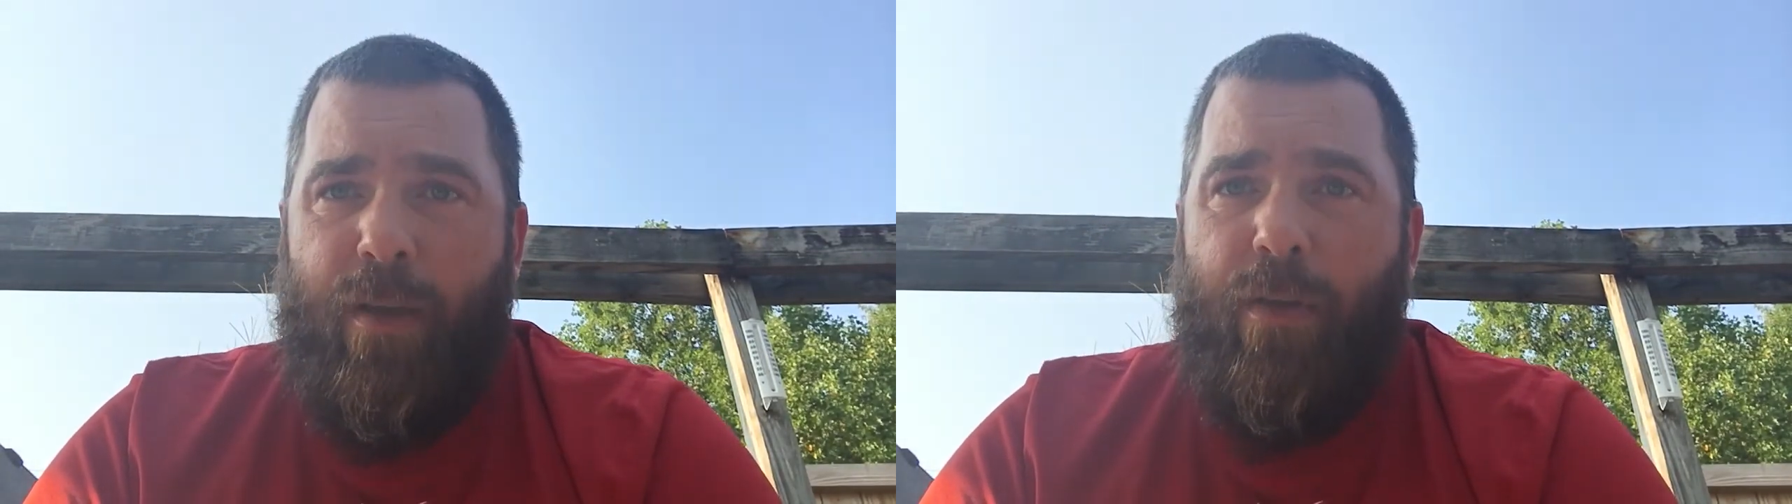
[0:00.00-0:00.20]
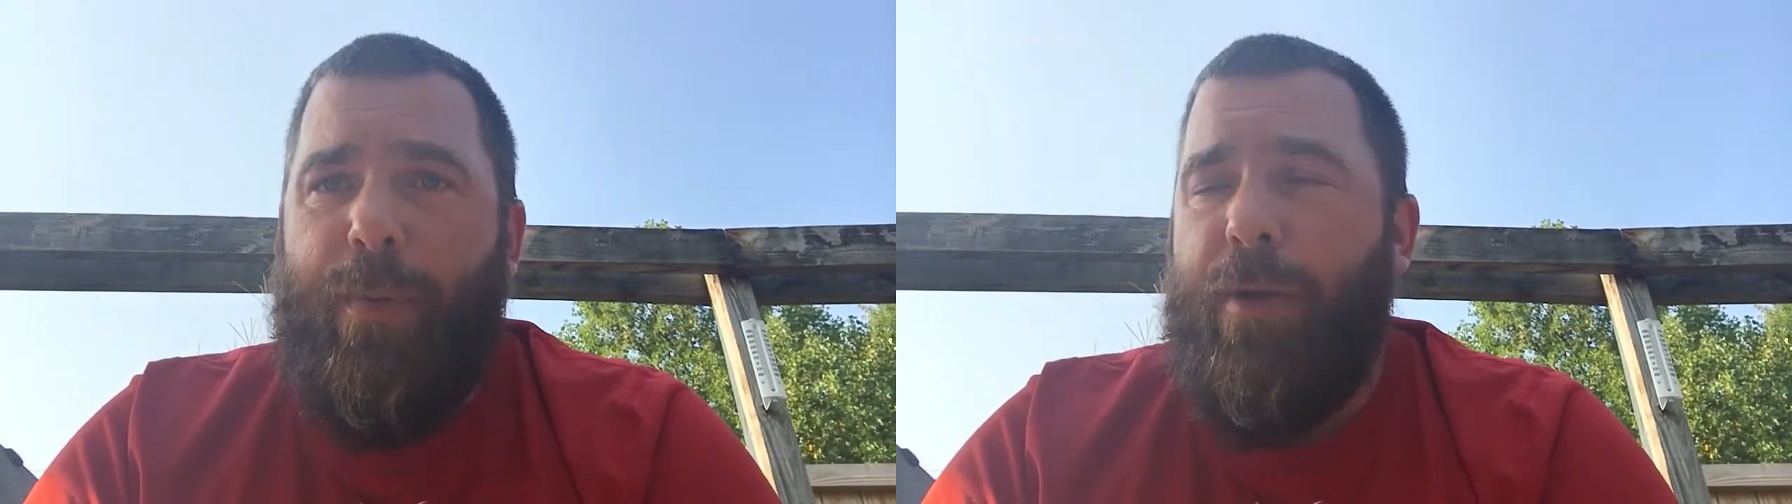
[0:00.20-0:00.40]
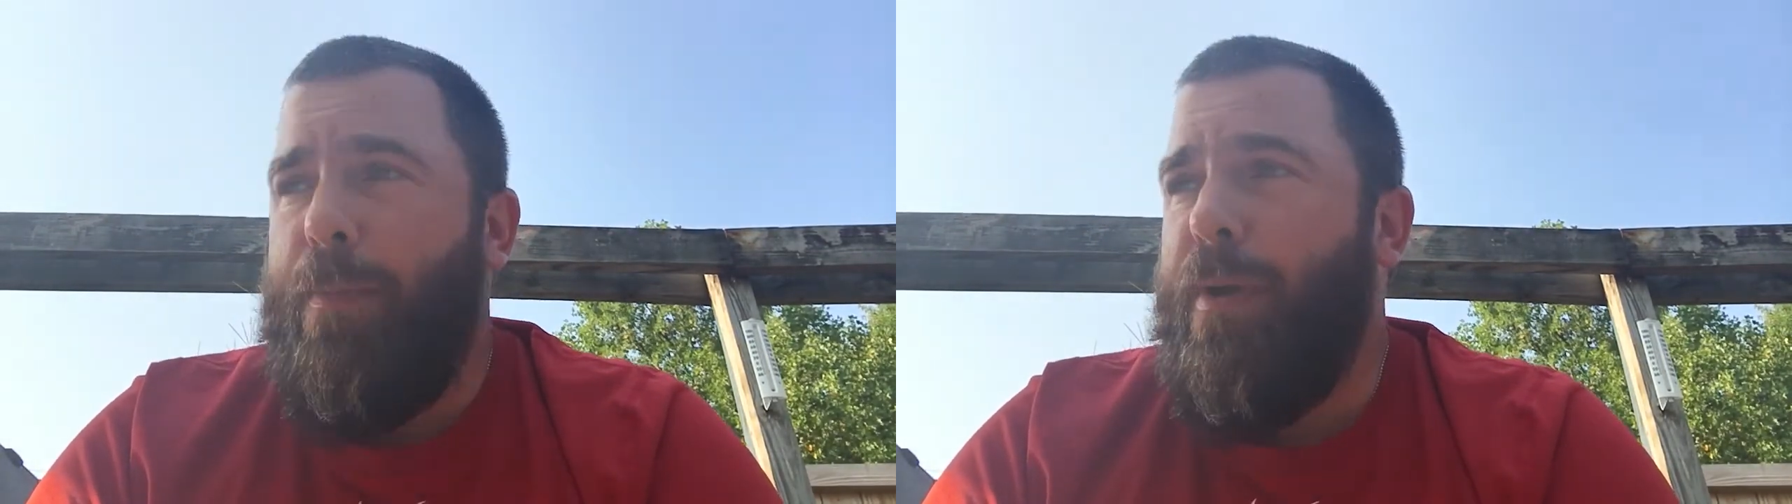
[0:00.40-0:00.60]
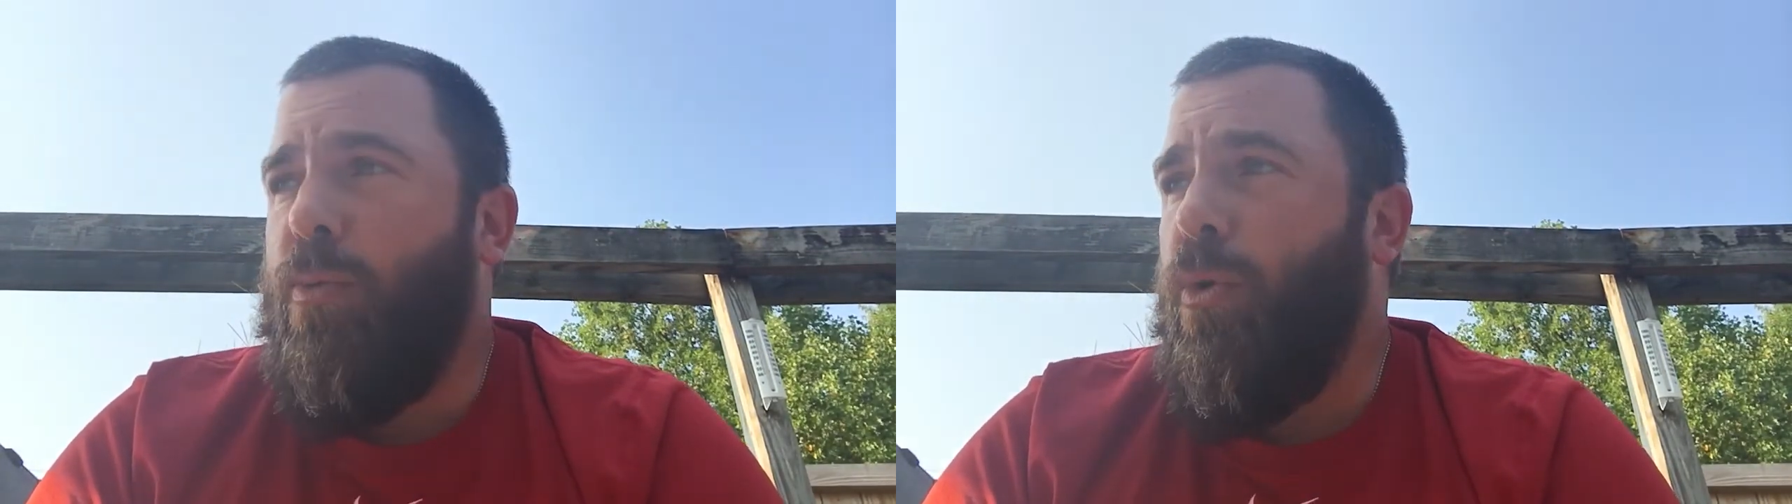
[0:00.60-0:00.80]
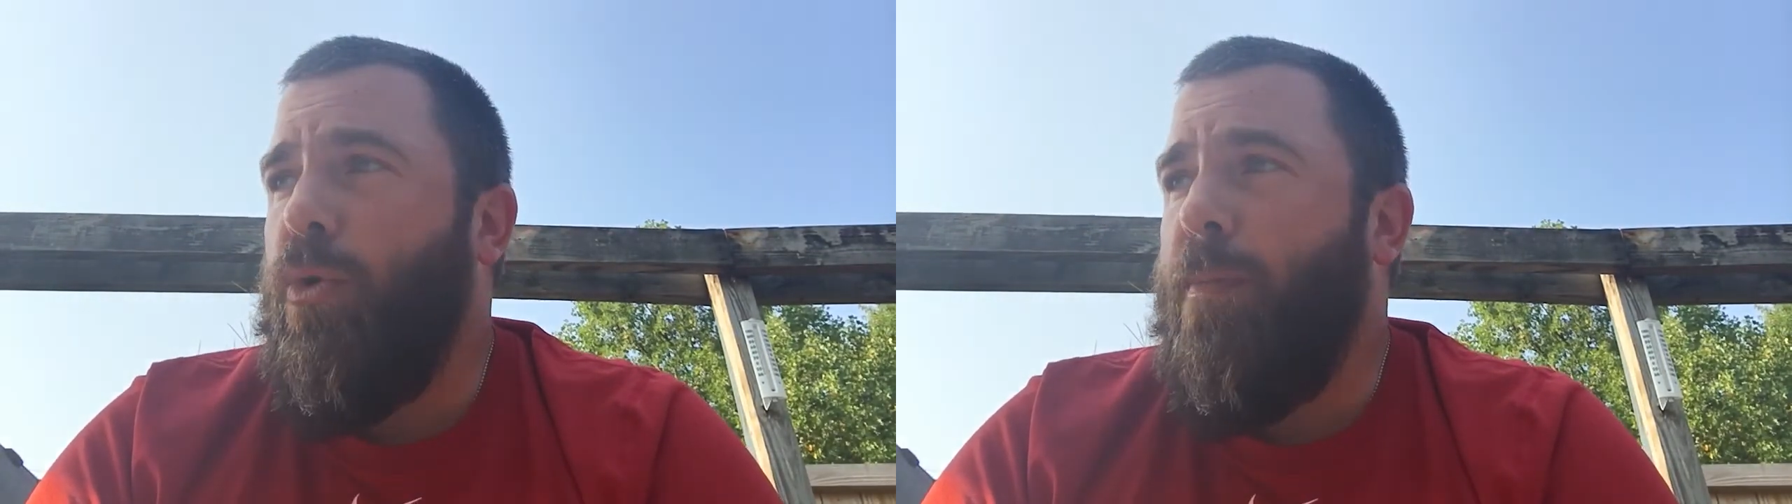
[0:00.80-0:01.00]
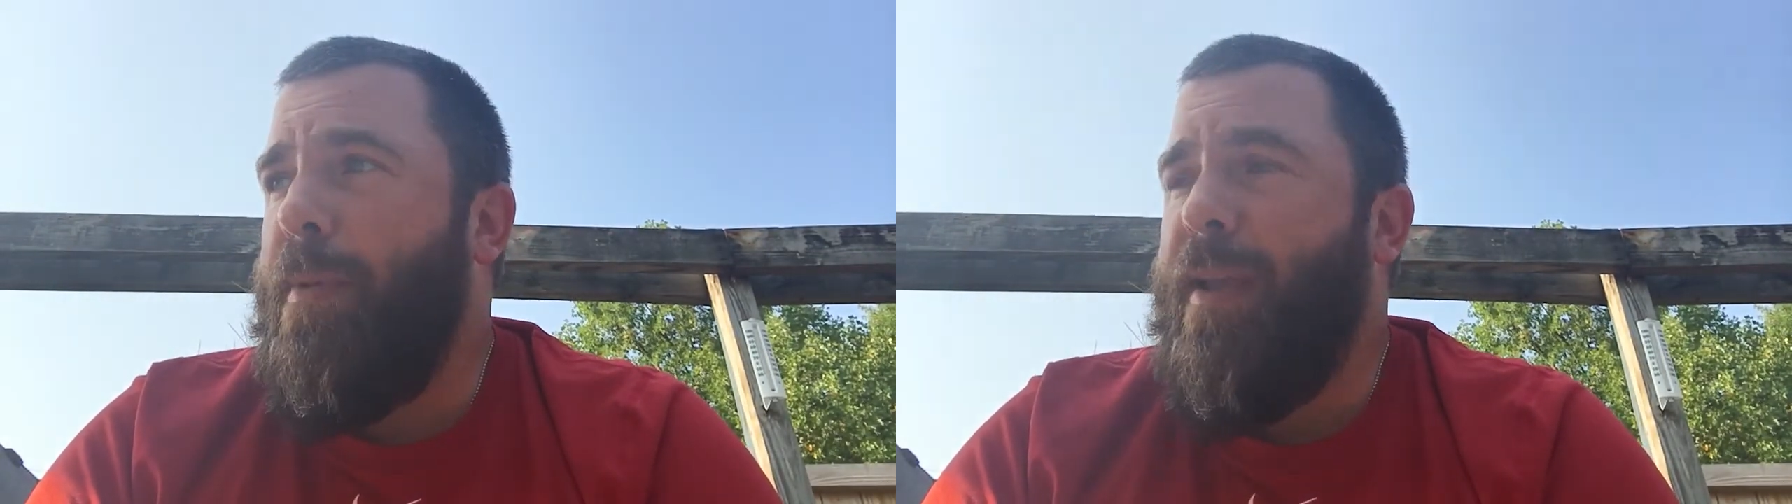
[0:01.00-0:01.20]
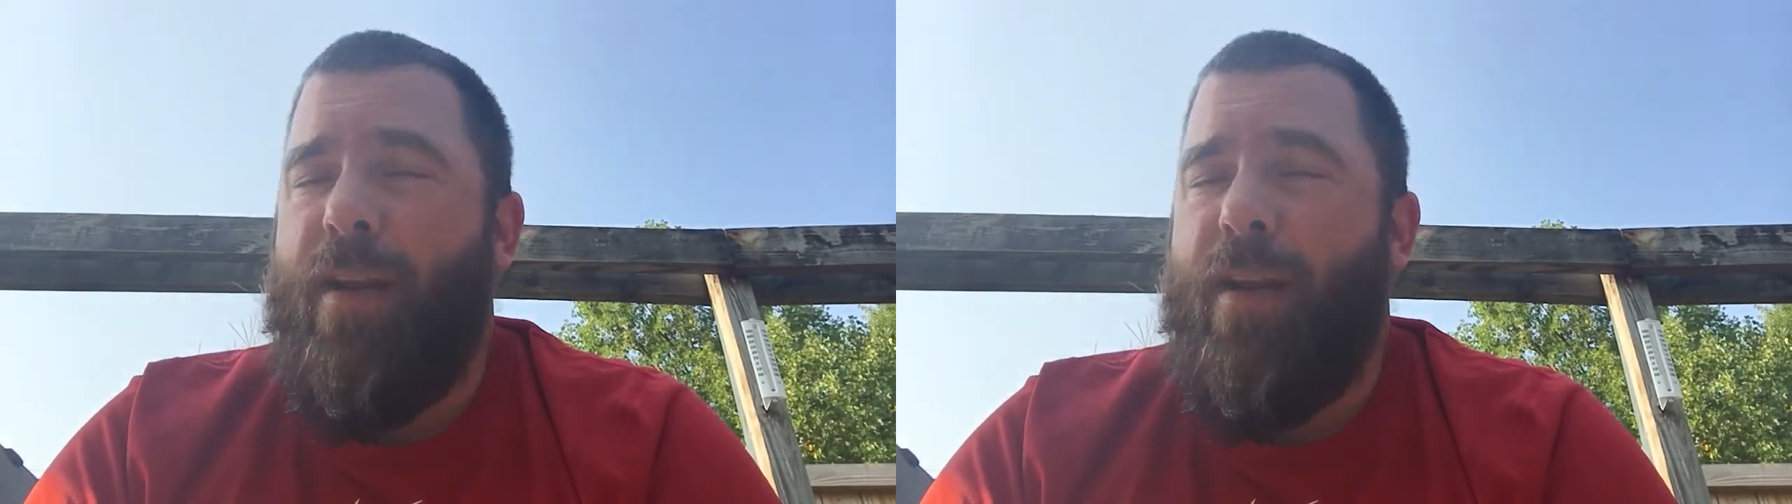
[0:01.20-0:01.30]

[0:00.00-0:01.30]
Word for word: have played a big role in me